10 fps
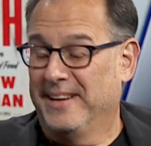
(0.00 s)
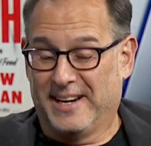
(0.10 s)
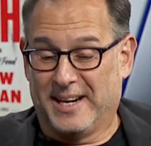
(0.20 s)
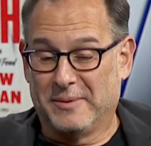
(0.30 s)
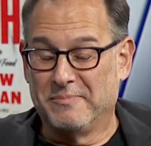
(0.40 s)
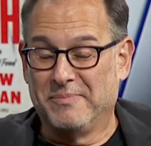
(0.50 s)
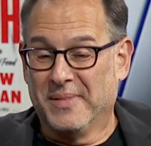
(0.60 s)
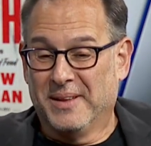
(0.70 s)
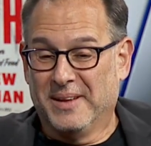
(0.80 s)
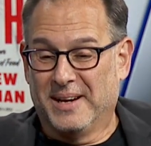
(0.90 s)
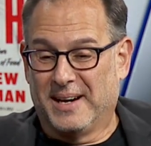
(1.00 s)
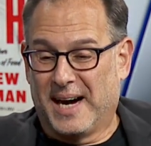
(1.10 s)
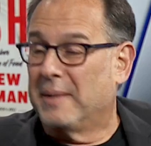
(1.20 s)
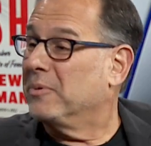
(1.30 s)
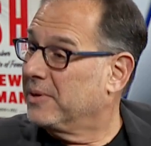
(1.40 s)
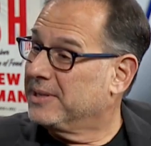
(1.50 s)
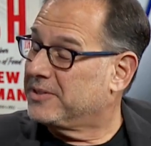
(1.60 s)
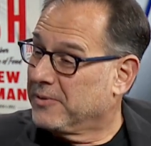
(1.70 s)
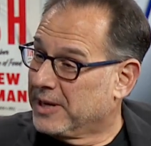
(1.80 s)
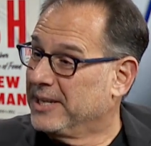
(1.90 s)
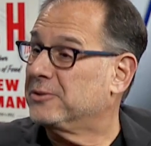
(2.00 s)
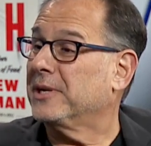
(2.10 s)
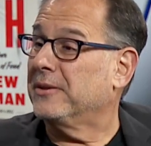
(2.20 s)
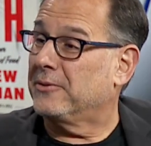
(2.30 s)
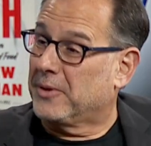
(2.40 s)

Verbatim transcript: um, uh, it's very intricate.